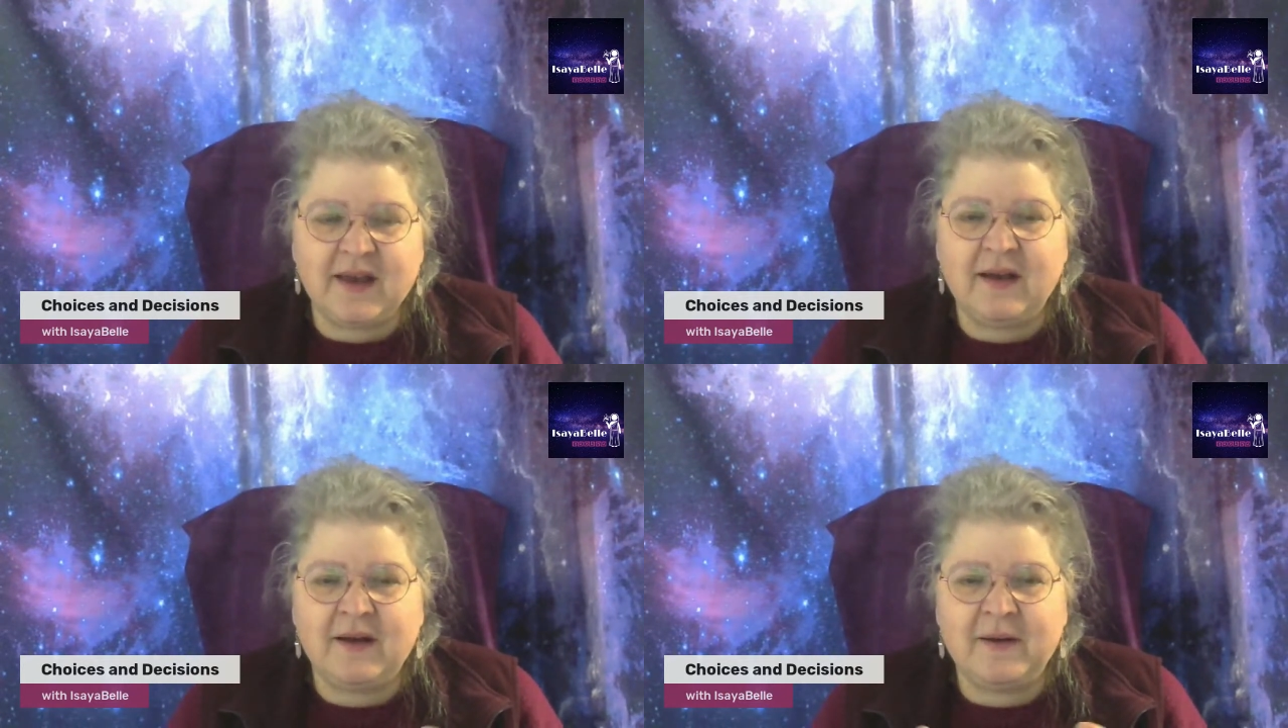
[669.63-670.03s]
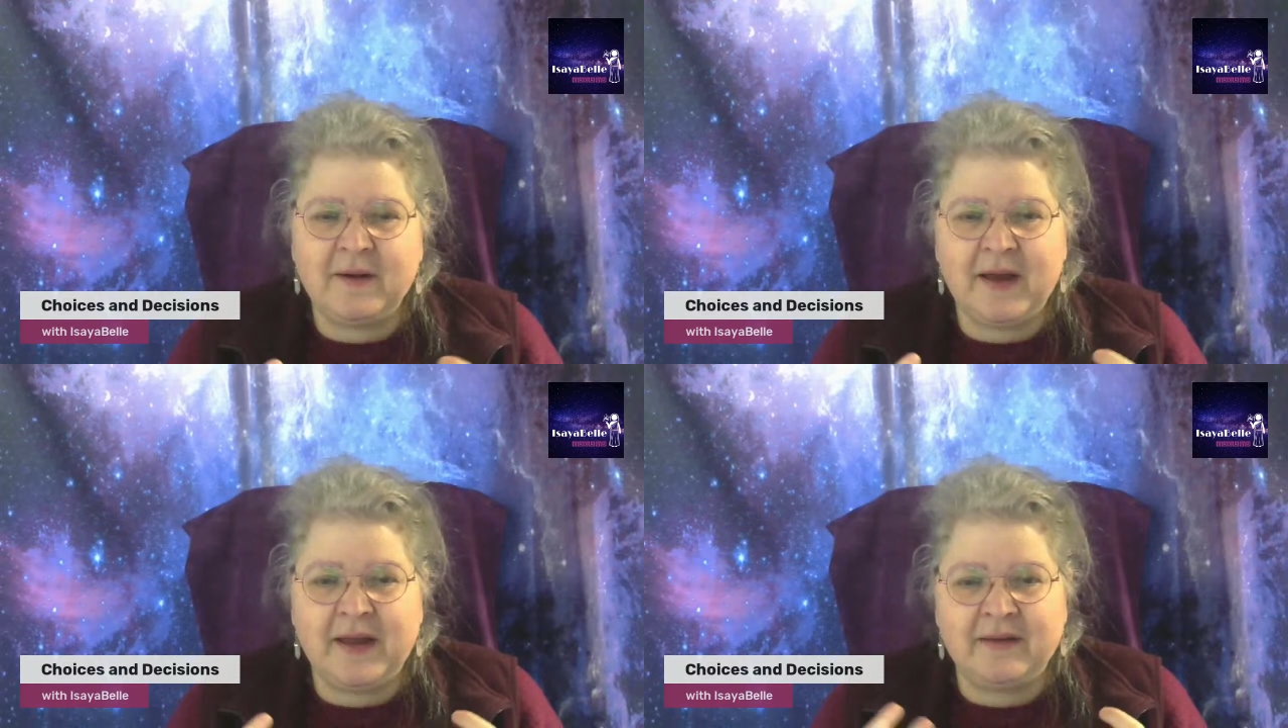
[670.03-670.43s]

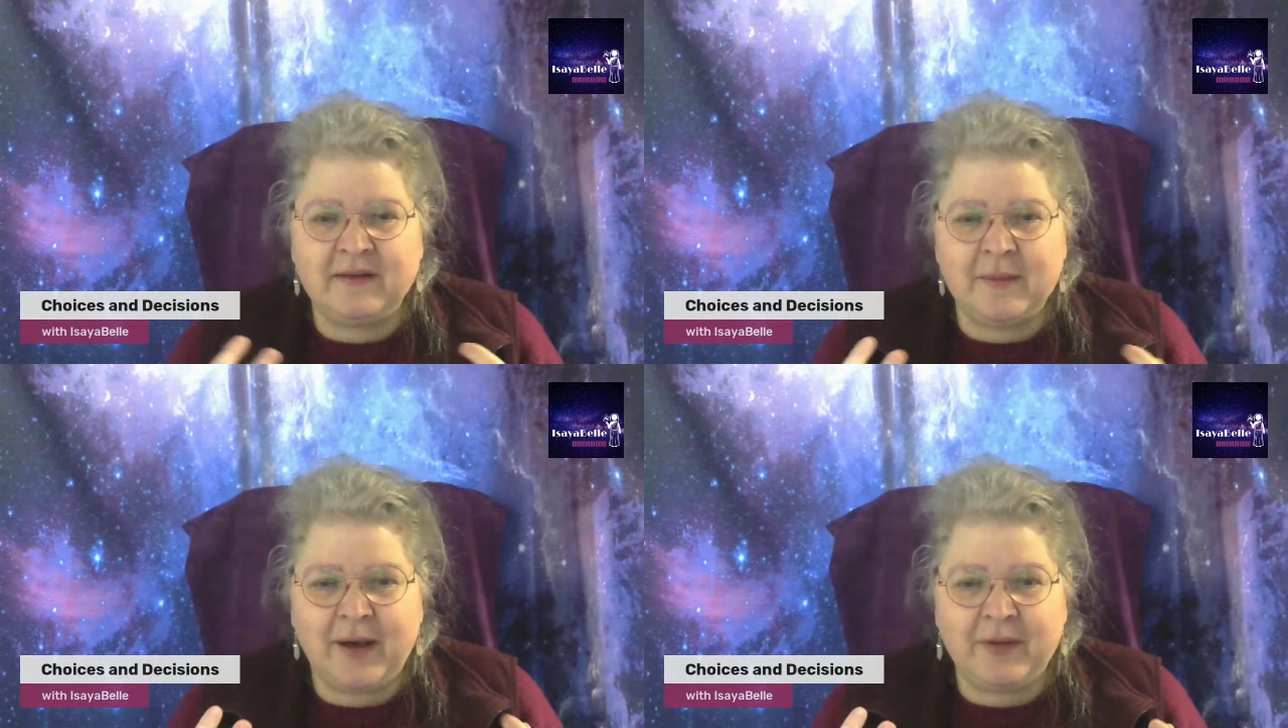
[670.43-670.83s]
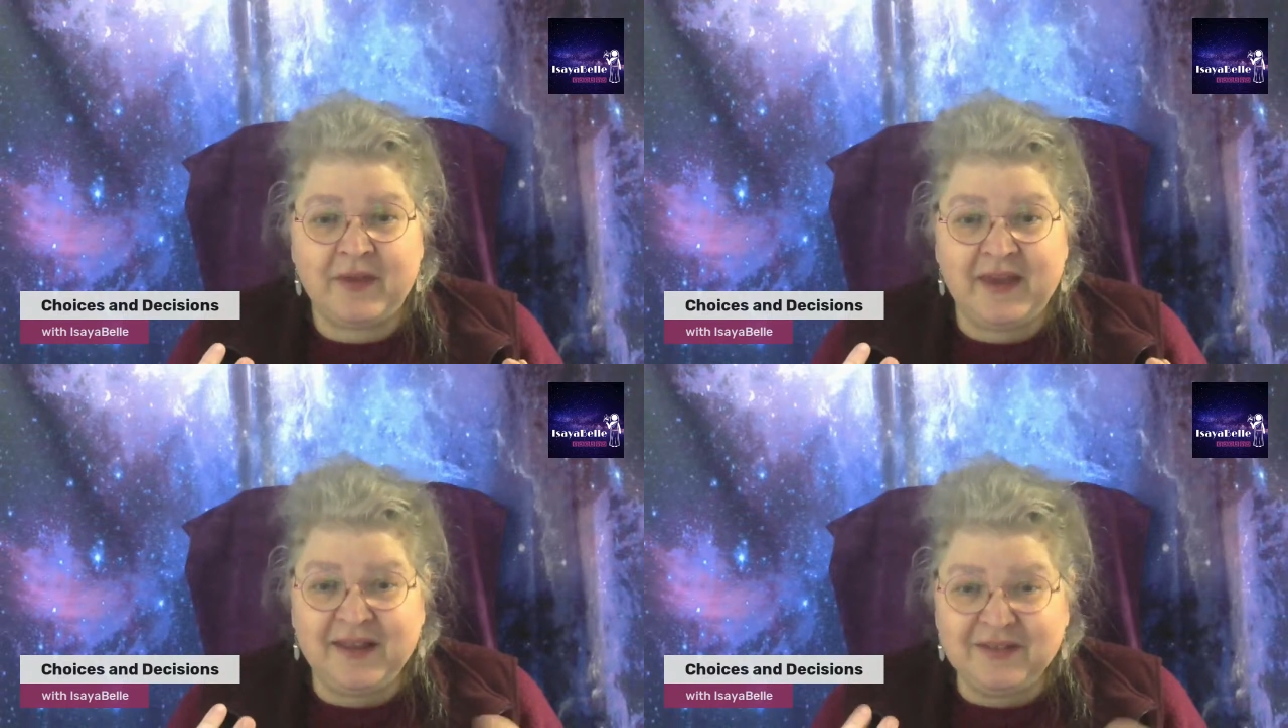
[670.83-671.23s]
and about
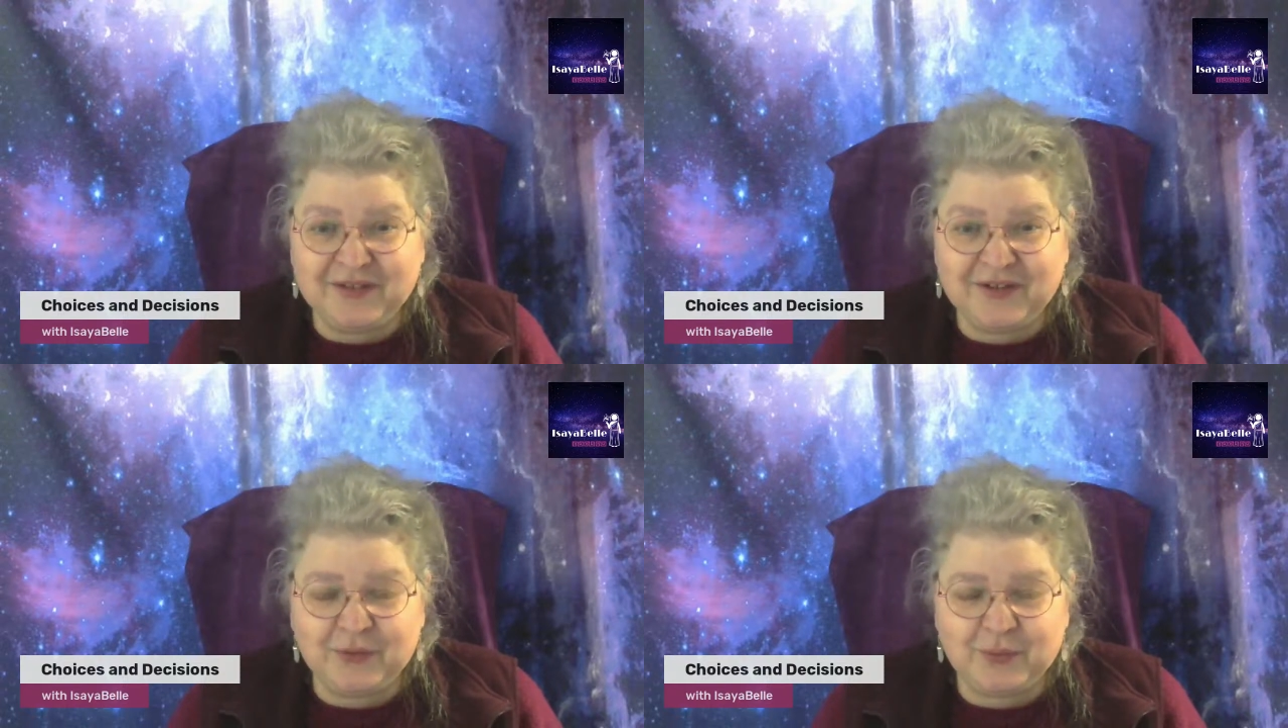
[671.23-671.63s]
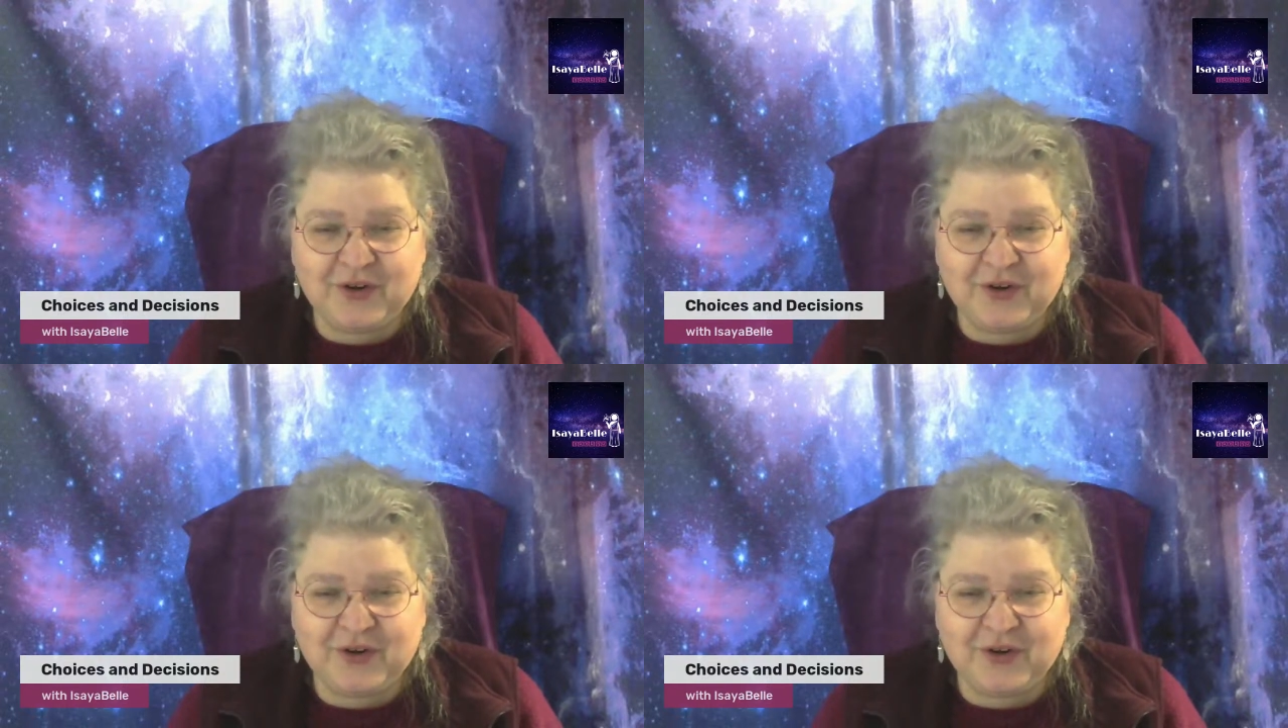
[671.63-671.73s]
the instant